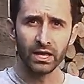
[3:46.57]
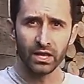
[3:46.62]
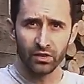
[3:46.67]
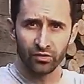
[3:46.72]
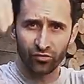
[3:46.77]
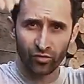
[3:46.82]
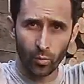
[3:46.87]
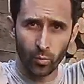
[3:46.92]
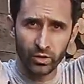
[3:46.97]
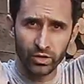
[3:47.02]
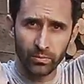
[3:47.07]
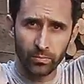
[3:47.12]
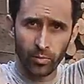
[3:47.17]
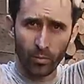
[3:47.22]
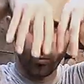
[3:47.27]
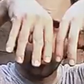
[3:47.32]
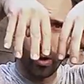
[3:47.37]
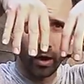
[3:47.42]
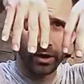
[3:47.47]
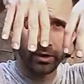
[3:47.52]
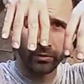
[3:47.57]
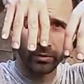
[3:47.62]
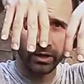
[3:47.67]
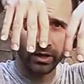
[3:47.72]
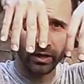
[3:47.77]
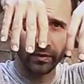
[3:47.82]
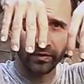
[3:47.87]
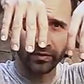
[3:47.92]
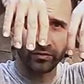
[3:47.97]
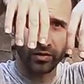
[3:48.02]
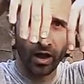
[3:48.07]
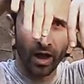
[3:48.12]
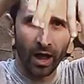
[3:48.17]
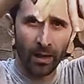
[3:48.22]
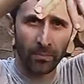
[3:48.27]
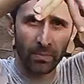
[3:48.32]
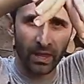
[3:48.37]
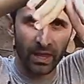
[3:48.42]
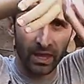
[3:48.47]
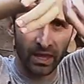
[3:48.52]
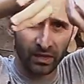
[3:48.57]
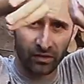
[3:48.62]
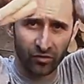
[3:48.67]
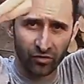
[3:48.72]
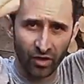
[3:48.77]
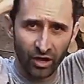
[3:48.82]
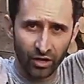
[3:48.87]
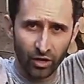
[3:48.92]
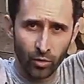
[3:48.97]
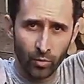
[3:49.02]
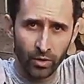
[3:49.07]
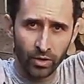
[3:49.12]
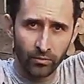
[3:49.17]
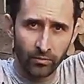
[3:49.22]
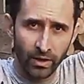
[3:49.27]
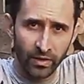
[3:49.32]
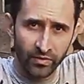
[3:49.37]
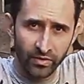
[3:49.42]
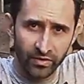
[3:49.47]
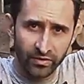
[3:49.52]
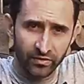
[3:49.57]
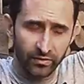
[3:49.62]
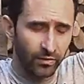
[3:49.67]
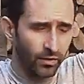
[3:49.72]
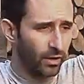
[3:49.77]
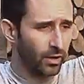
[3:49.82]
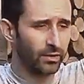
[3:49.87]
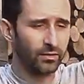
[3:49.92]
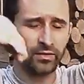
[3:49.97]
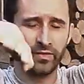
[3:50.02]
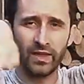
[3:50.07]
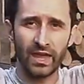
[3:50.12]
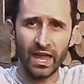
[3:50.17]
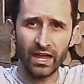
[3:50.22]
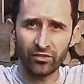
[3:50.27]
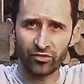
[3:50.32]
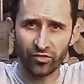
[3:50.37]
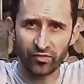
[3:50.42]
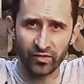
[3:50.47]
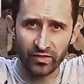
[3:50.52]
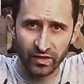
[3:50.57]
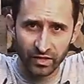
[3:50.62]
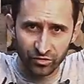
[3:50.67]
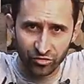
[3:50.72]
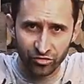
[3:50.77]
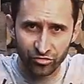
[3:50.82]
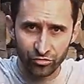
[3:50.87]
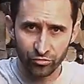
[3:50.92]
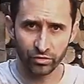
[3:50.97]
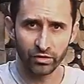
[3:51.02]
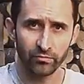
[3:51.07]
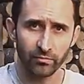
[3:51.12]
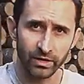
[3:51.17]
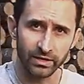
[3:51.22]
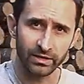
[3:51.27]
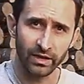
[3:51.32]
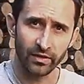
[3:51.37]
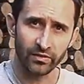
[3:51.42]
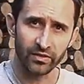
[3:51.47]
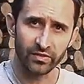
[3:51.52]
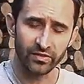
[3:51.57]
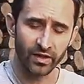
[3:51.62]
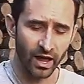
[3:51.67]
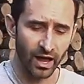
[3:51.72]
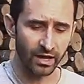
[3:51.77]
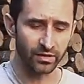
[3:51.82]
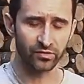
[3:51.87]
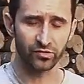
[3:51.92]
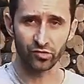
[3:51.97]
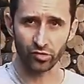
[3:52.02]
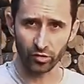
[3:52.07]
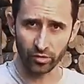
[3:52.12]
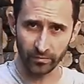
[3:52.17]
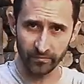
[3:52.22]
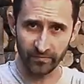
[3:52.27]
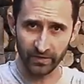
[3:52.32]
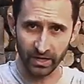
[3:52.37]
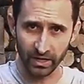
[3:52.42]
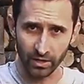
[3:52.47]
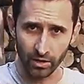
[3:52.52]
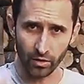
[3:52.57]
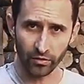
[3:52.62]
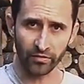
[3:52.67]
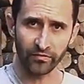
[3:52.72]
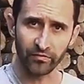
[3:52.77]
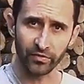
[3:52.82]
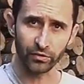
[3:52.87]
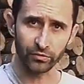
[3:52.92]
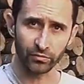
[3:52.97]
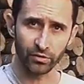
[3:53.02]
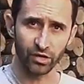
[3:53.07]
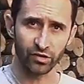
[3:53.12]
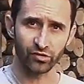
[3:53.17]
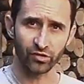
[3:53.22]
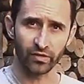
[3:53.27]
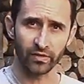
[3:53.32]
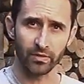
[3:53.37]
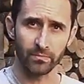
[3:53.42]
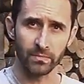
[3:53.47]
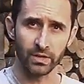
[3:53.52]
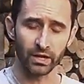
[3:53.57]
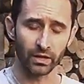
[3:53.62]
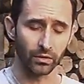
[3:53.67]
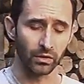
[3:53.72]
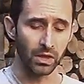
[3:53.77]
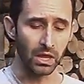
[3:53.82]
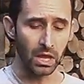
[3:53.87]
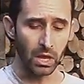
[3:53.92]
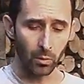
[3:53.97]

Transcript: so when you put water in on the top, it's not going around this, uh, to the edges and then shooting right down the sides, circumventing all the filtration in the middle.